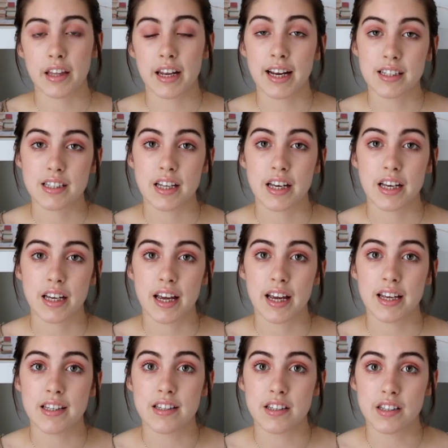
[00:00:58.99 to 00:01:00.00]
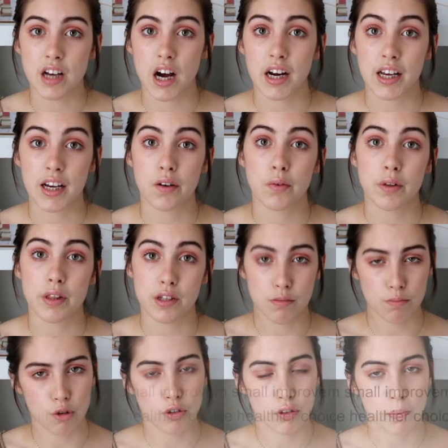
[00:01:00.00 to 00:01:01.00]
The next thing is starting with
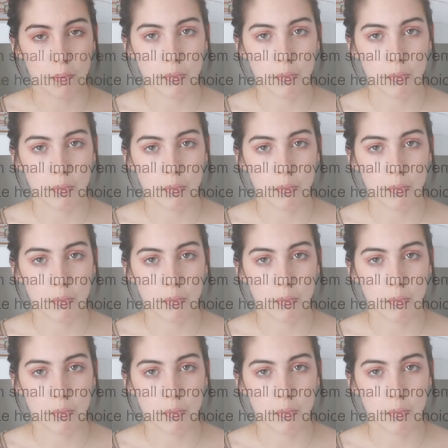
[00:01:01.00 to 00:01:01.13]
small